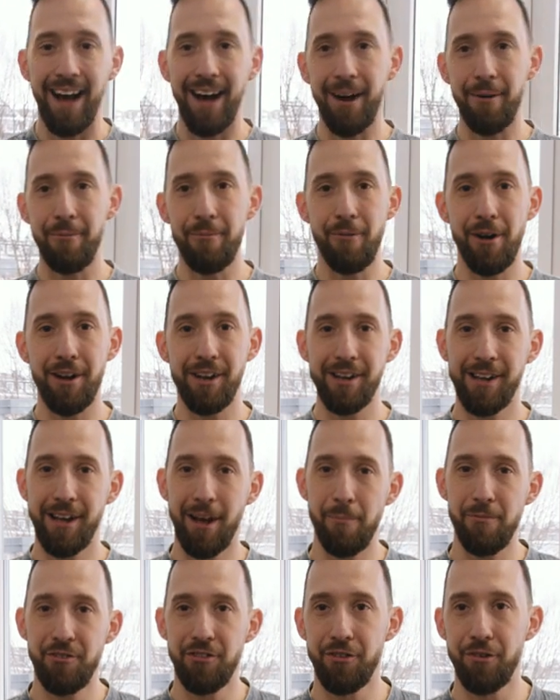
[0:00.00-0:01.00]
um, when it
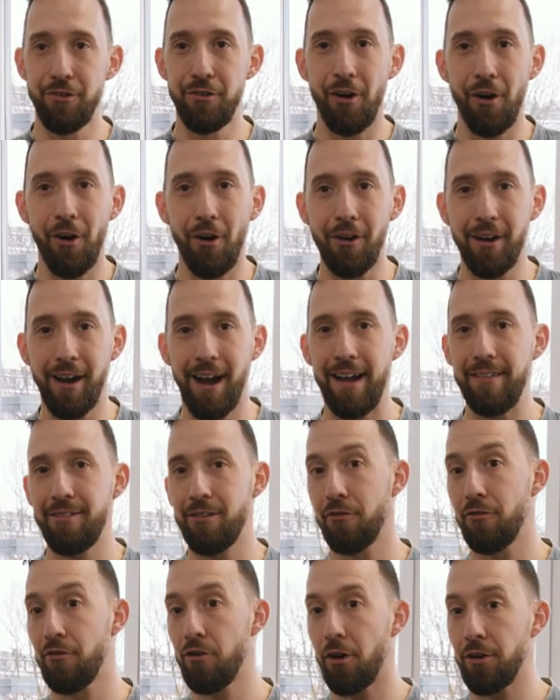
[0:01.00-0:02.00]
comes to all kinds
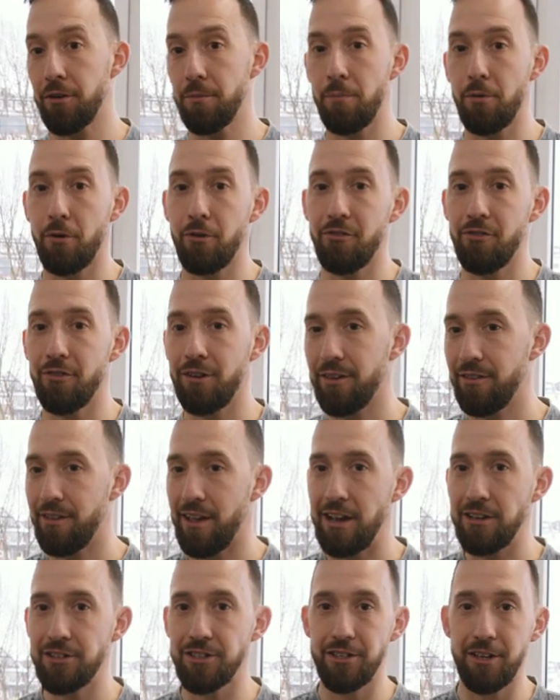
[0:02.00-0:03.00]
of cotton
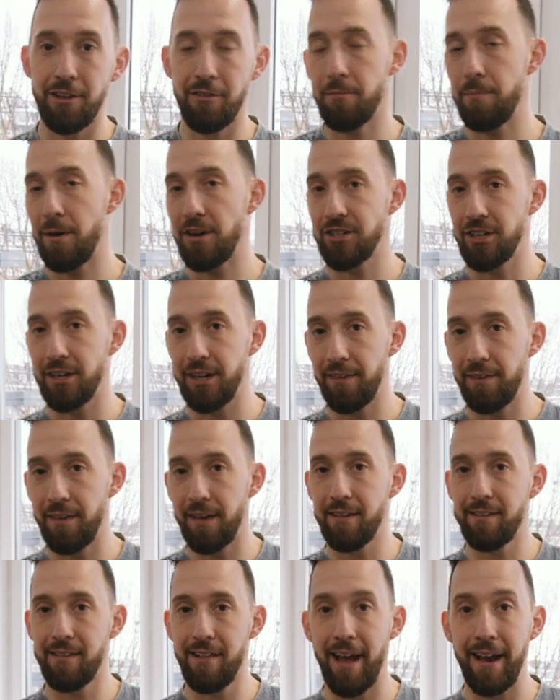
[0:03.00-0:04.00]
personalization, especially
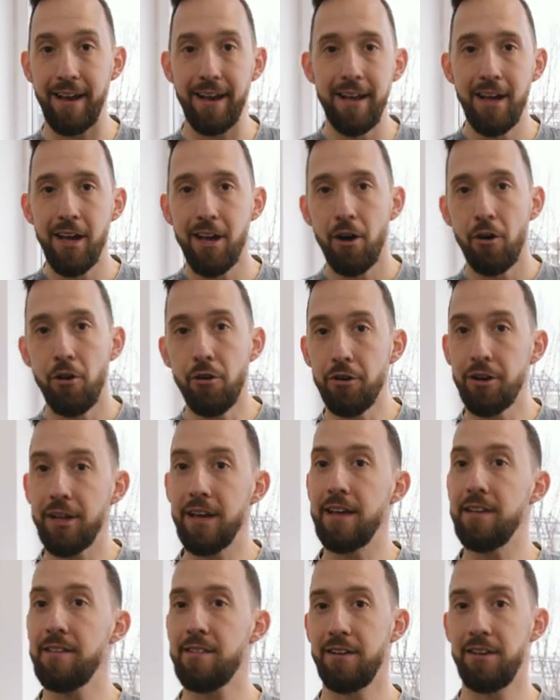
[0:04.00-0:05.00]
things like
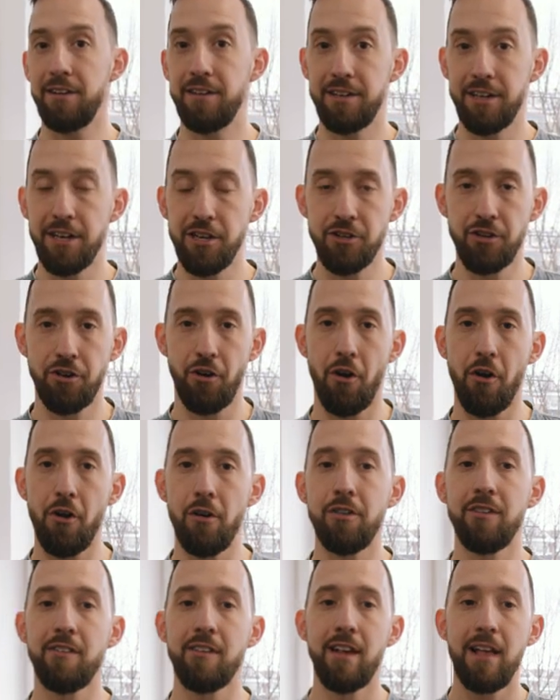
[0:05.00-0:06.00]
hoodies and
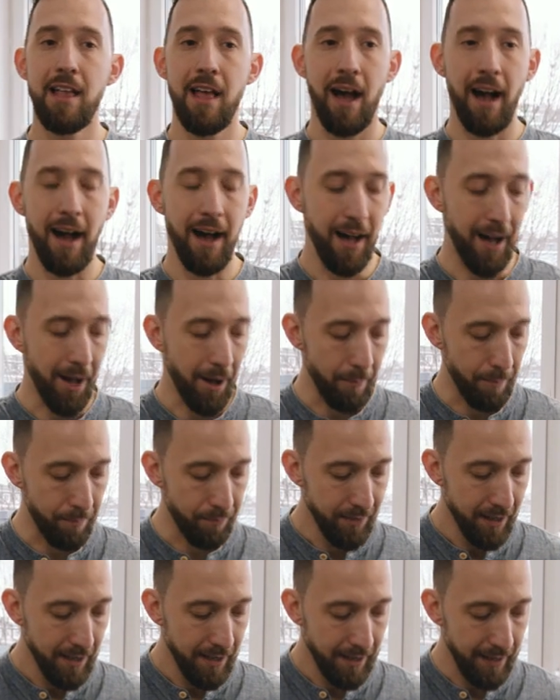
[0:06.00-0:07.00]
t-shirts,
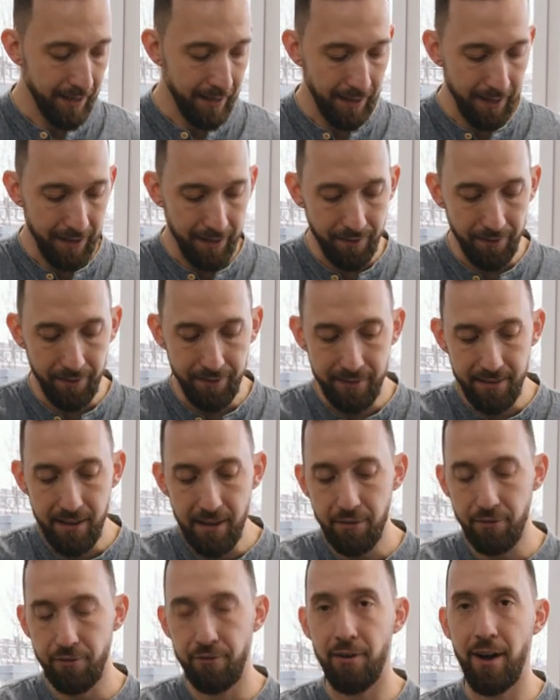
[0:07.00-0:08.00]
um, uh,
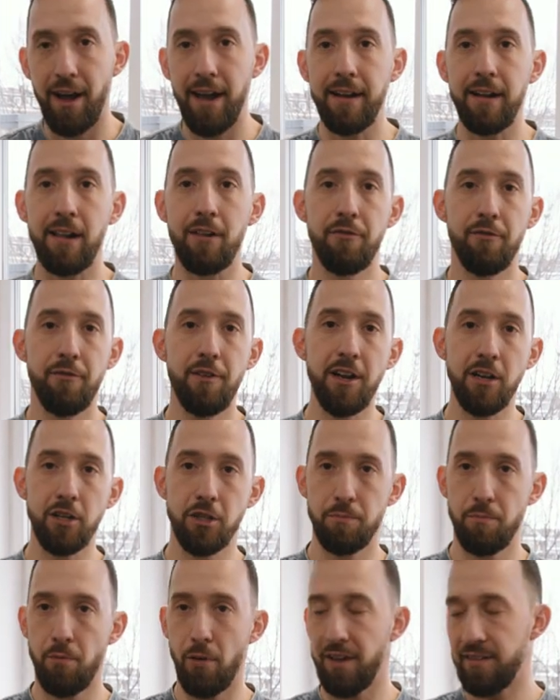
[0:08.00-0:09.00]
this final
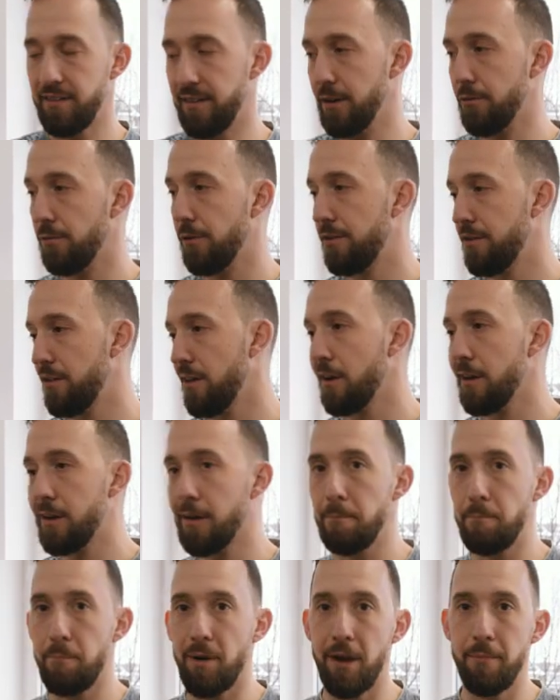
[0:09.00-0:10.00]
finish pressing with
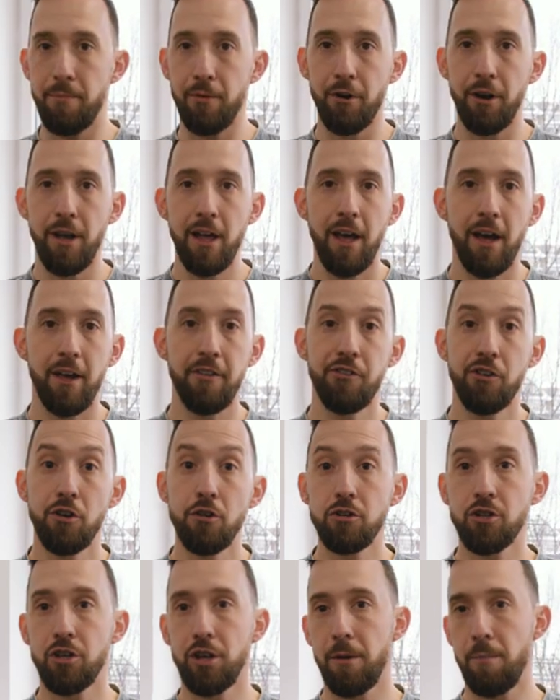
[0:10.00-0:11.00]
silicone paper is
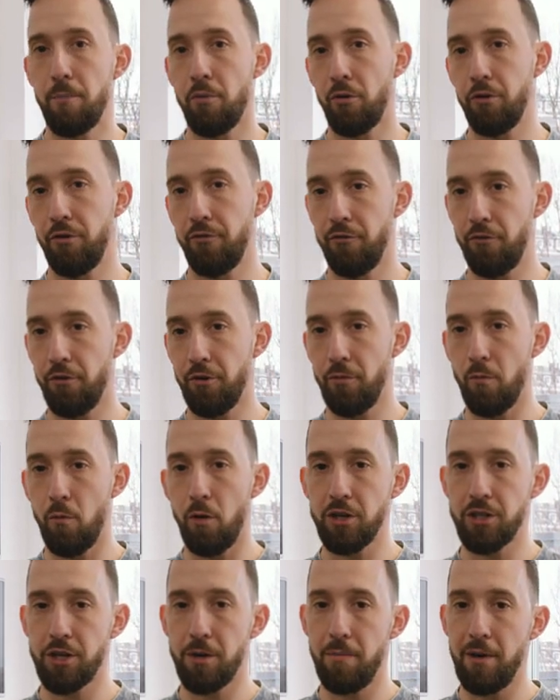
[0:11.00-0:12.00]
hugely important for the
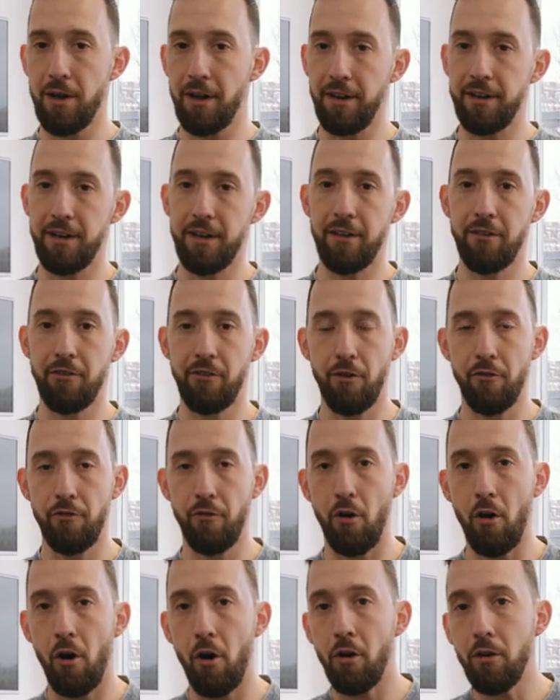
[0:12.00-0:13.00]
washability. So
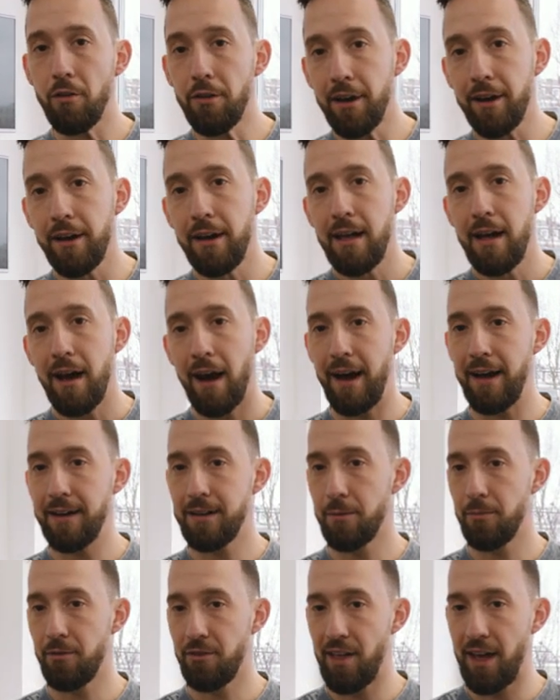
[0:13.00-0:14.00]
for all the
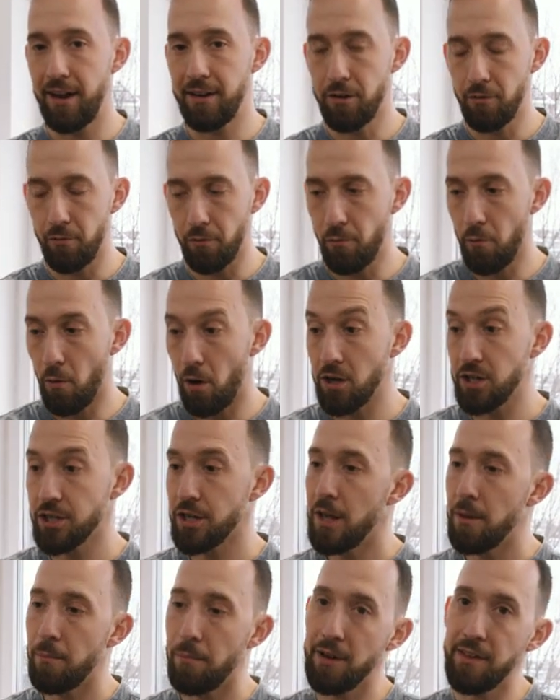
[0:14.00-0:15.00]
items that you would wash,
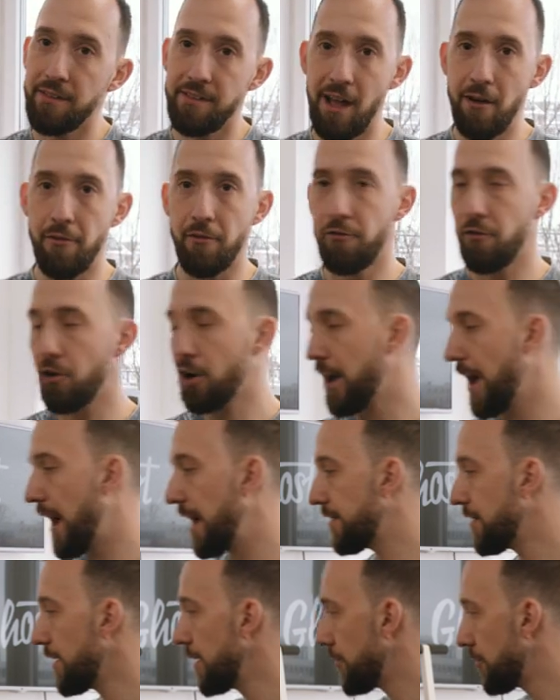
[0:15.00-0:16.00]
please never
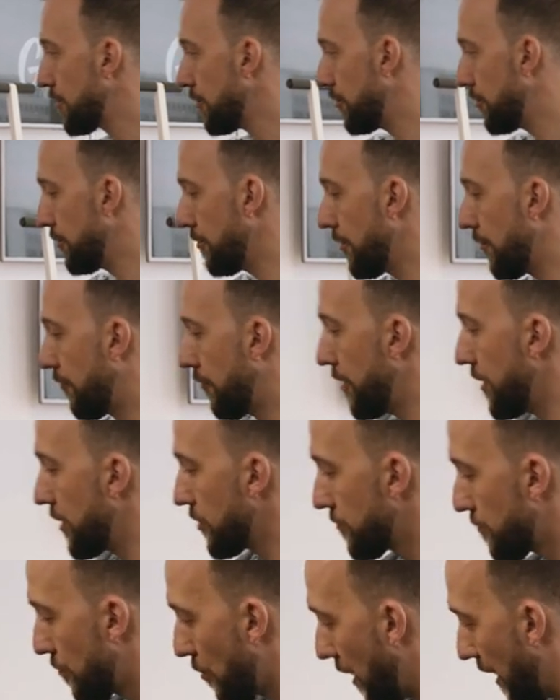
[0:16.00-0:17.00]
forget to do the
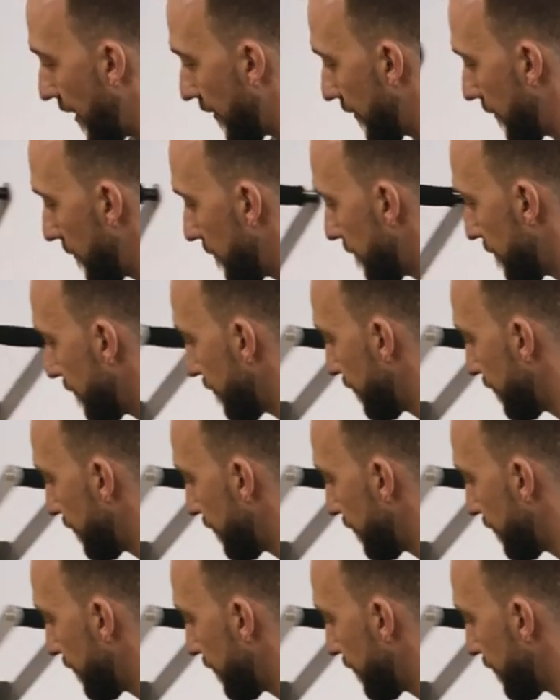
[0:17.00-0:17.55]
finish press.